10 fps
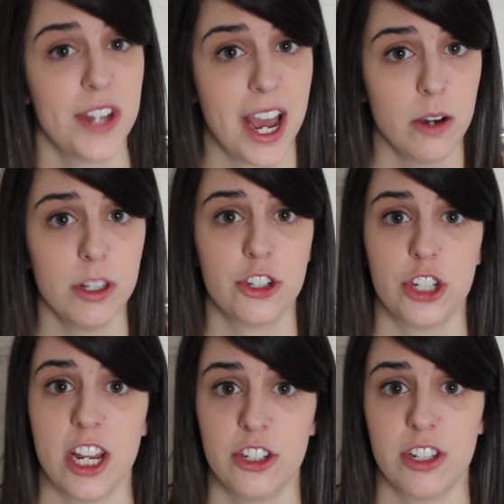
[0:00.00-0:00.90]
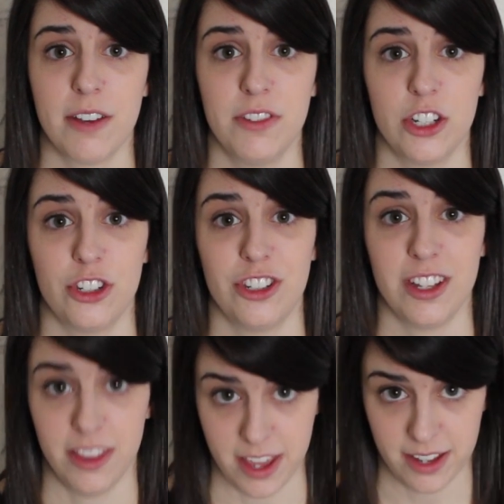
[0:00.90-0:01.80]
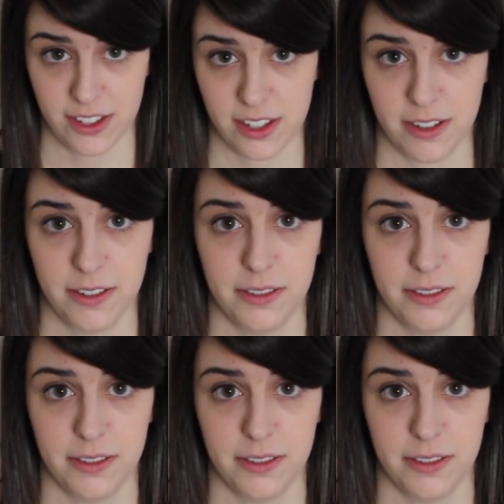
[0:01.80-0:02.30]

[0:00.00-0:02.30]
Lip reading: now, let's change the definition to this.